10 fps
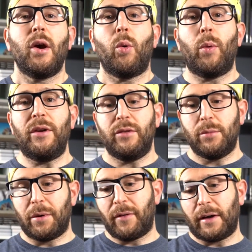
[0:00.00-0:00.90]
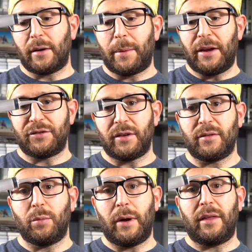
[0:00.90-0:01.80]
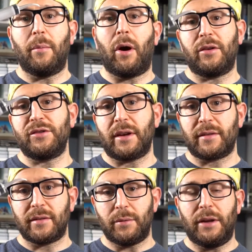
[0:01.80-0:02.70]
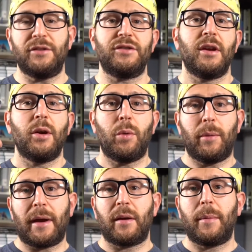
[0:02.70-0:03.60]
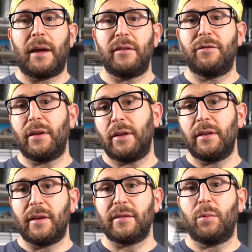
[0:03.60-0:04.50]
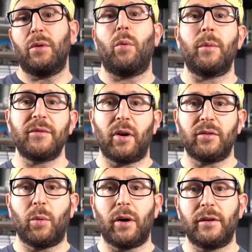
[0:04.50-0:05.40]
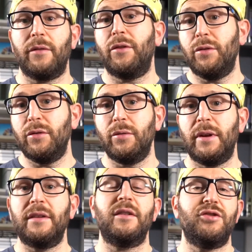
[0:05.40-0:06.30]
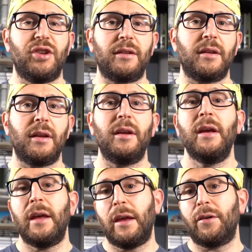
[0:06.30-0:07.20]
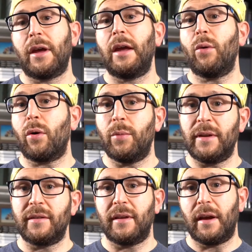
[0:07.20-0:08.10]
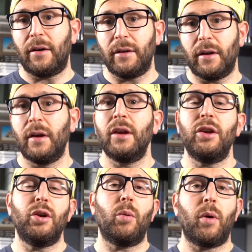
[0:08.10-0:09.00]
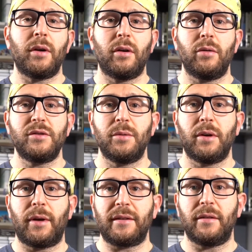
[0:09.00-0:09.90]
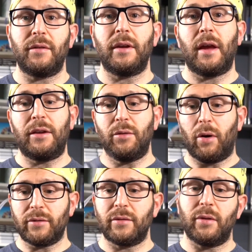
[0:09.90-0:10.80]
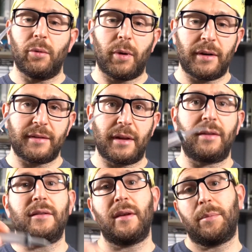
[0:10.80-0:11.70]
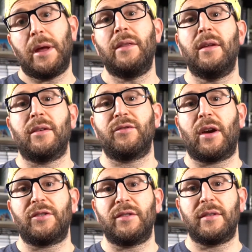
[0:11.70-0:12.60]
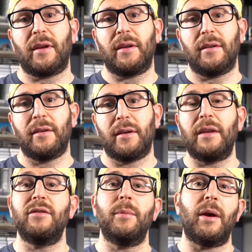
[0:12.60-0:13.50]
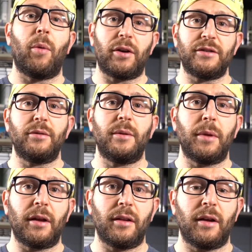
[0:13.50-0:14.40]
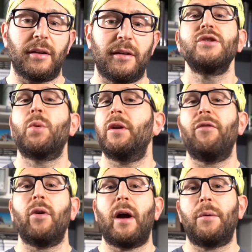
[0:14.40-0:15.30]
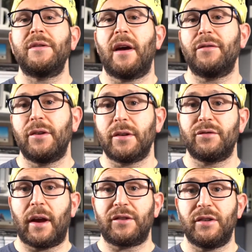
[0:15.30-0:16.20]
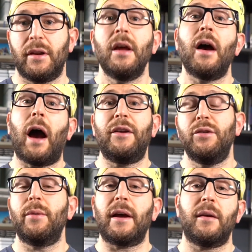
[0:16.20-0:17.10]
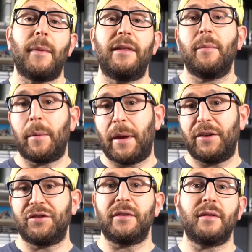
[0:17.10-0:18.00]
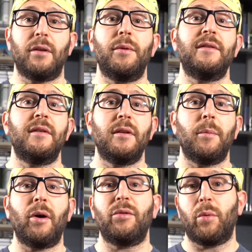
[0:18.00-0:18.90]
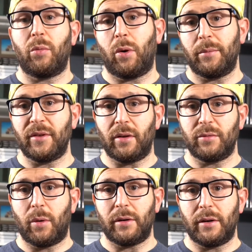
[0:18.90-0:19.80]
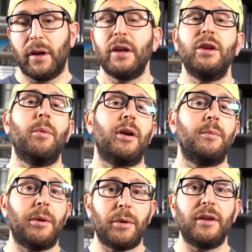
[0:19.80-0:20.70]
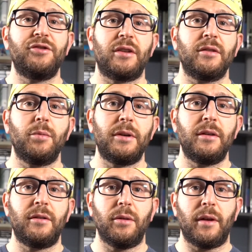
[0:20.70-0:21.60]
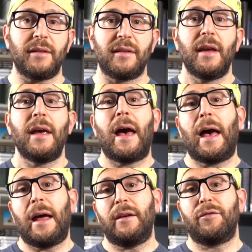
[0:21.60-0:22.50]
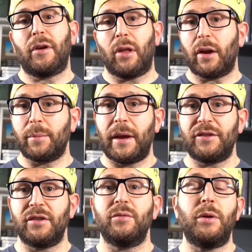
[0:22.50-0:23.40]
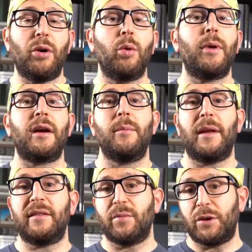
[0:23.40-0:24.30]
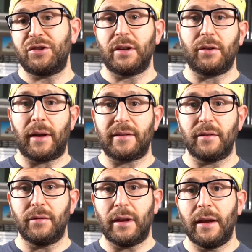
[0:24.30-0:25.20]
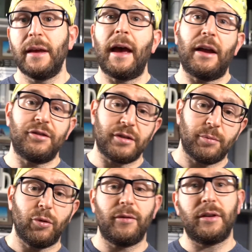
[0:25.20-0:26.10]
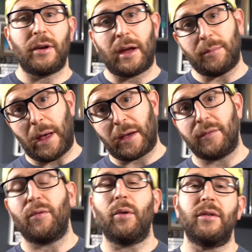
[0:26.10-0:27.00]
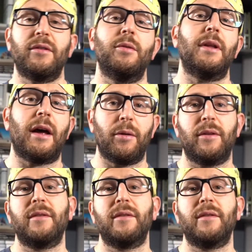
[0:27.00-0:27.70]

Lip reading: We do provide our patients with a Monoject syringe. We recommend filling this with warm salt water if you do need to gently irrigate or rinse the area. You don't want to go too aggressively, and you also don't want to stick the tip in the extraction site, as you may wash out the blood clot. 24 hours after your extraction, I do recommend that my patients start rinsing their mouth with warm salt water. You want to be really gentle when you do this, and for a lot of patients, we don't recommend swishing aggressively and just moving your head back and forth to allow the